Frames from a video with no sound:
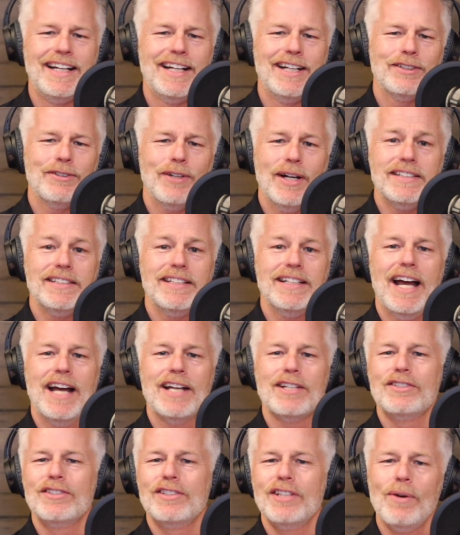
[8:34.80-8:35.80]
Tracy and I
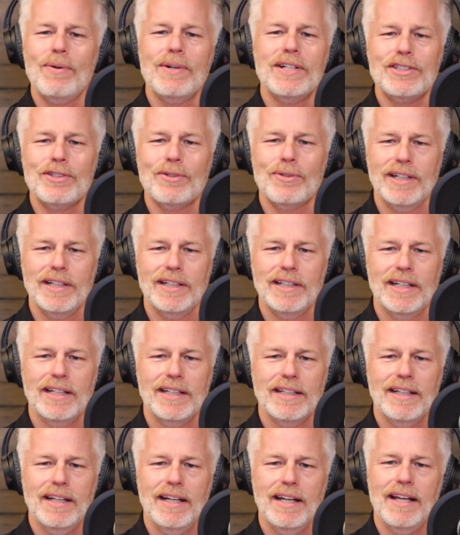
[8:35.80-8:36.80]
so enjoyed
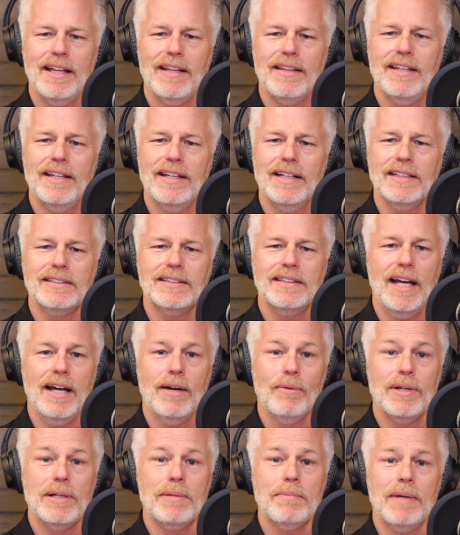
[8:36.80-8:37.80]
this
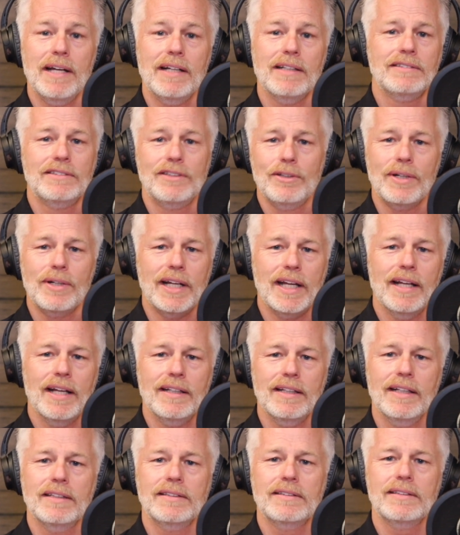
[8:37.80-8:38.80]
that we may do it again
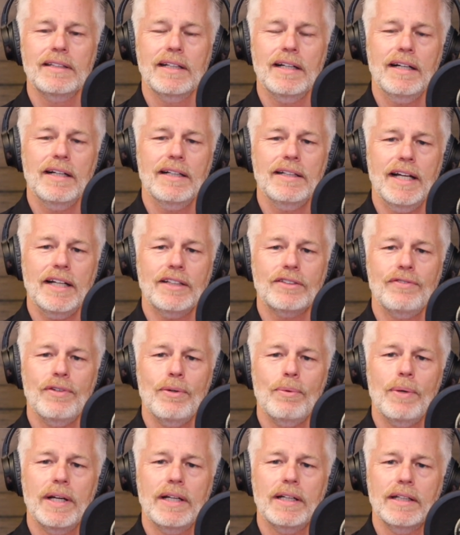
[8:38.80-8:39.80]
this next
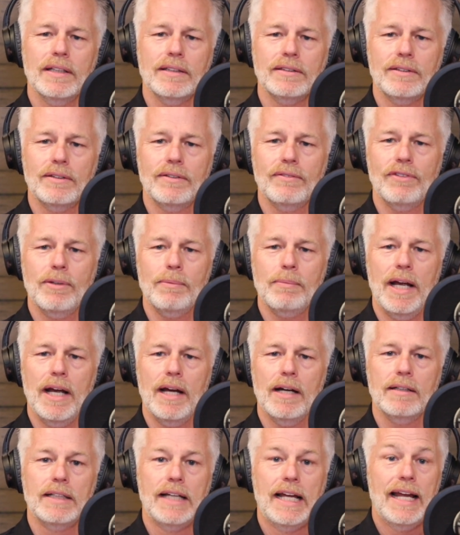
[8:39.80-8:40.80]
few weekends from
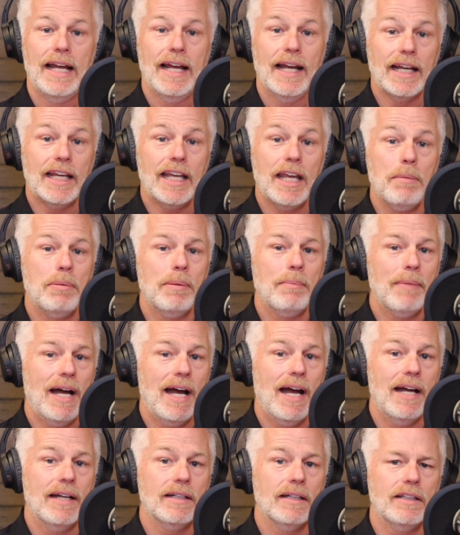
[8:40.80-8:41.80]
now. And keep in
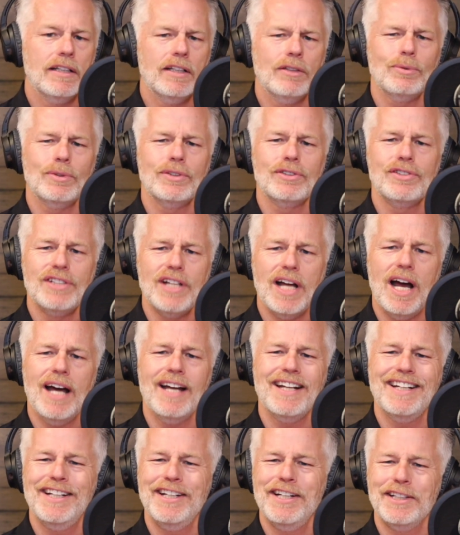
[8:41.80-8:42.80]
mind, this was
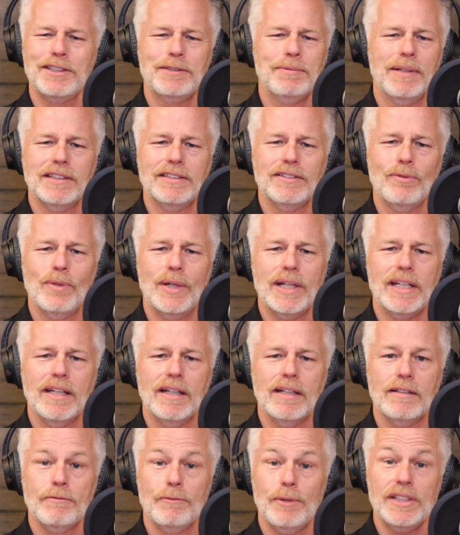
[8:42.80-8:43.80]
not an expensive
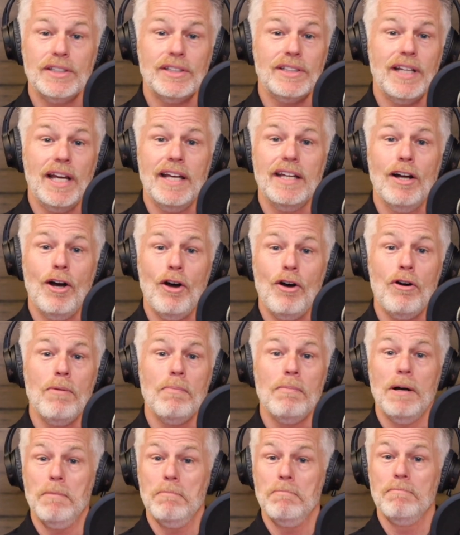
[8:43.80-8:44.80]
weekend. We stayed
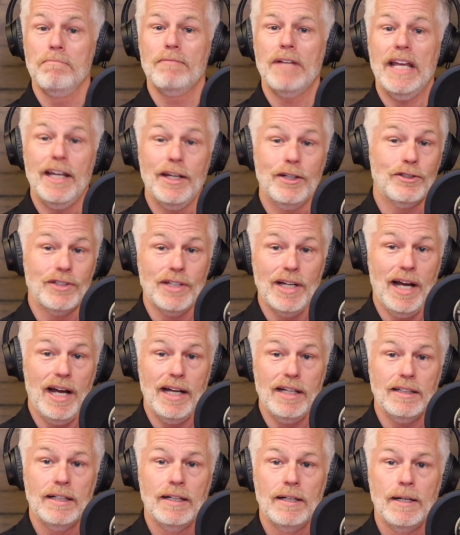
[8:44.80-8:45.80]
home each
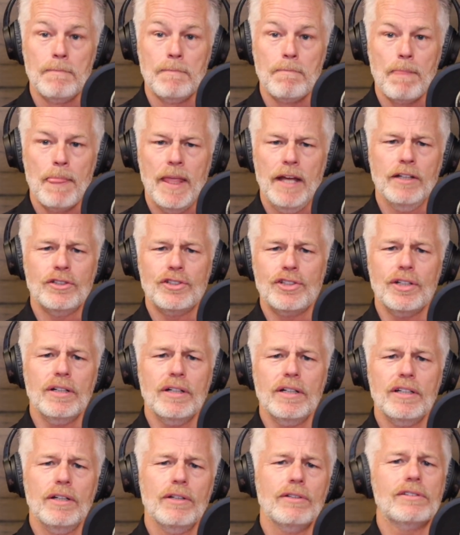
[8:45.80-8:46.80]
night and
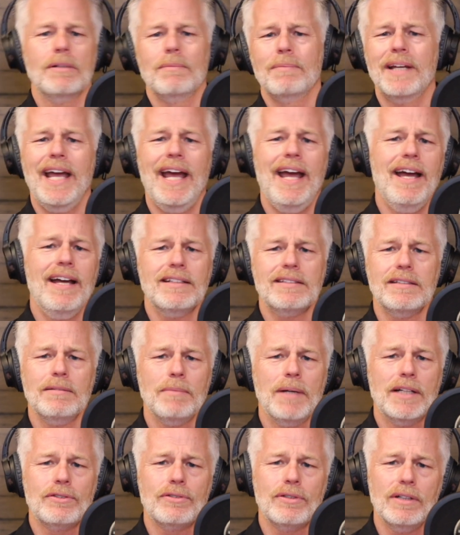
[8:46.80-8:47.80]
sure used some gas in
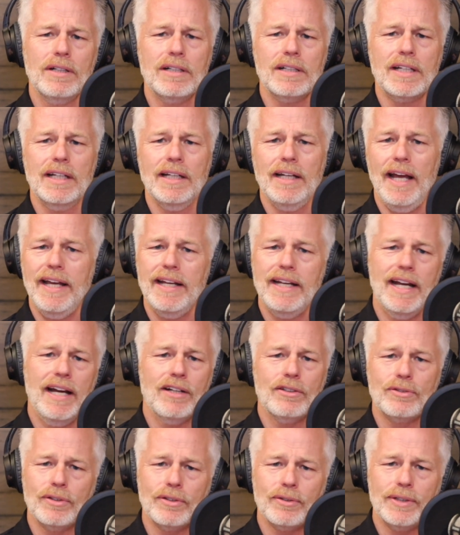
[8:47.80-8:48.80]
my truck and ate
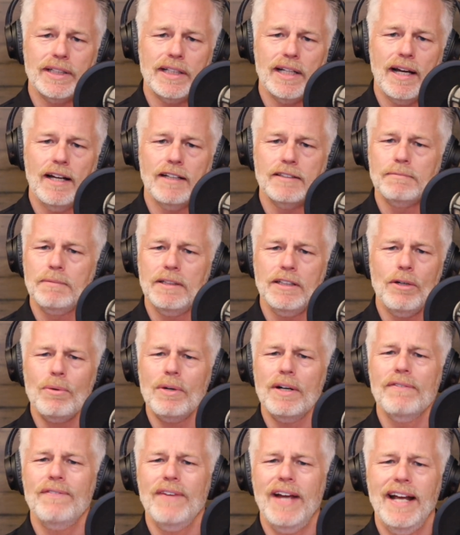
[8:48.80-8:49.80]
out 2 or 3 times, but
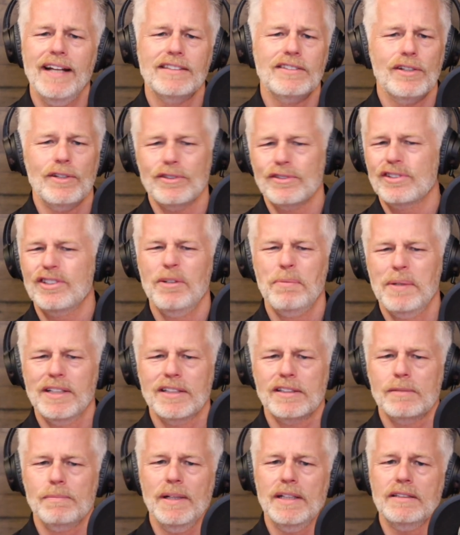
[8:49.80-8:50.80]
nowhere fancy or stupid
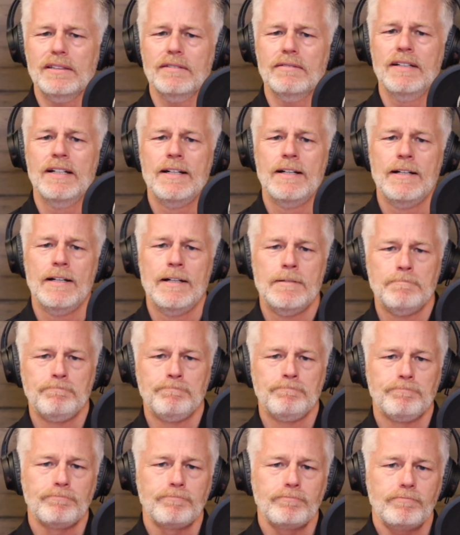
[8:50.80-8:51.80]
expensive.
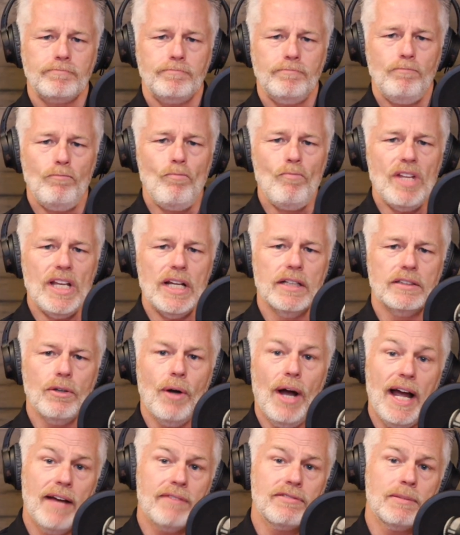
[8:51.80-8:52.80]
So
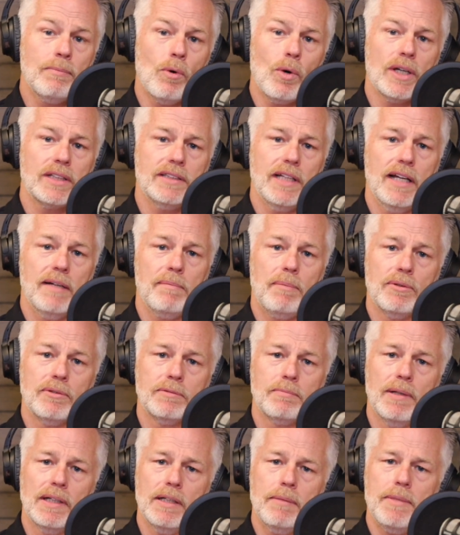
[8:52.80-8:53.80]
I have some more examples,
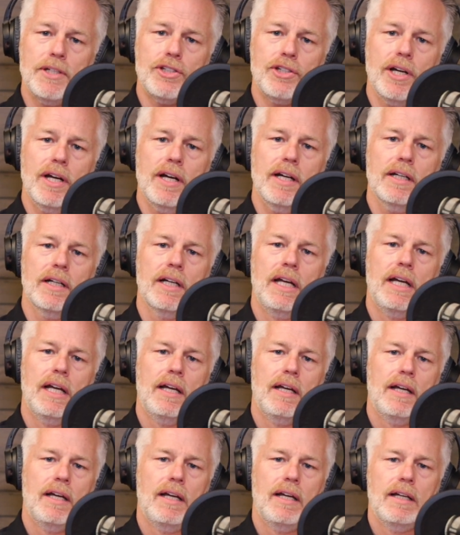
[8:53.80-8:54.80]
but let me share
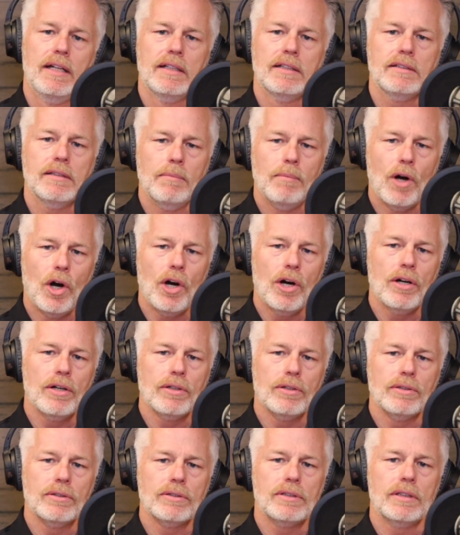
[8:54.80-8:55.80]
some
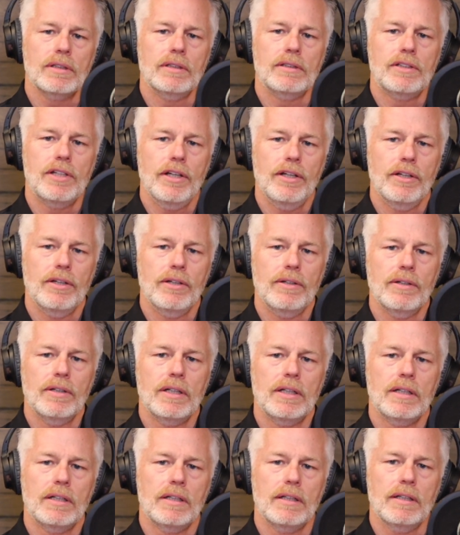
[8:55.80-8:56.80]
hurdles to you
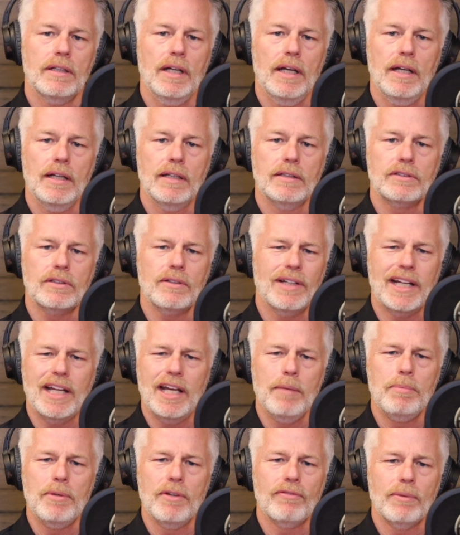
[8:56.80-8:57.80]
that's going to
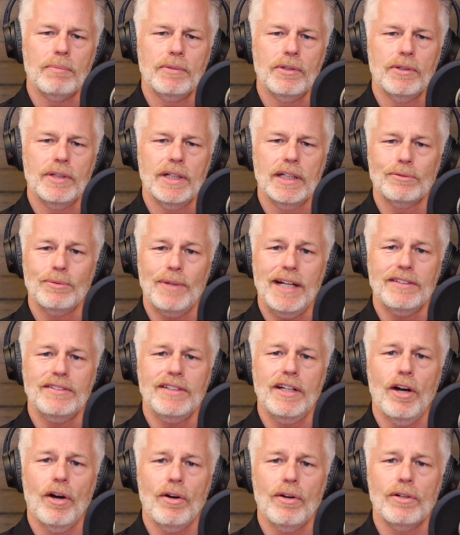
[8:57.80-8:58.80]
keep you from doing this. When I
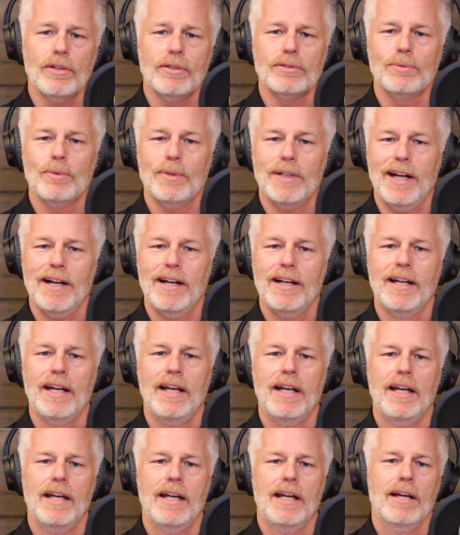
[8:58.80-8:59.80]
say hurdles, what I
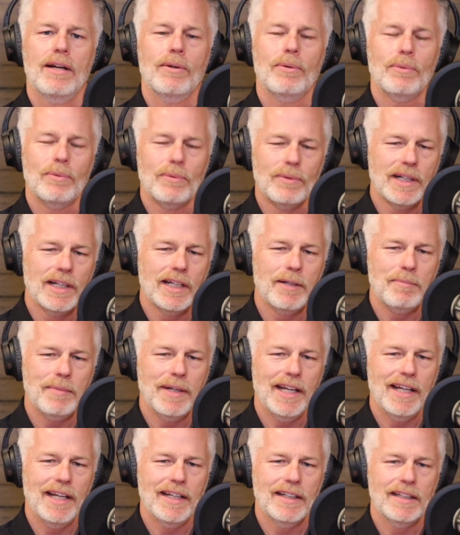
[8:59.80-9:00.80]
really
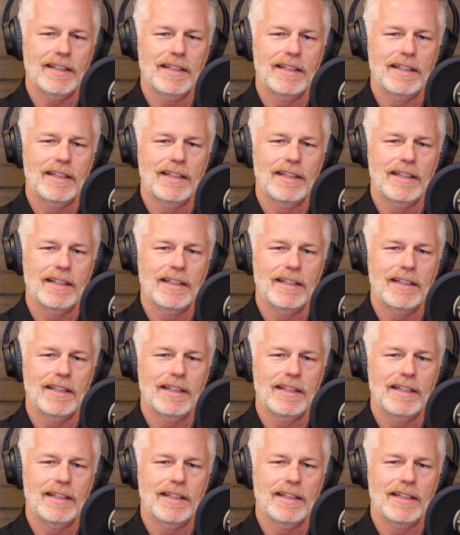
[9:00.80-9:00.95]
mean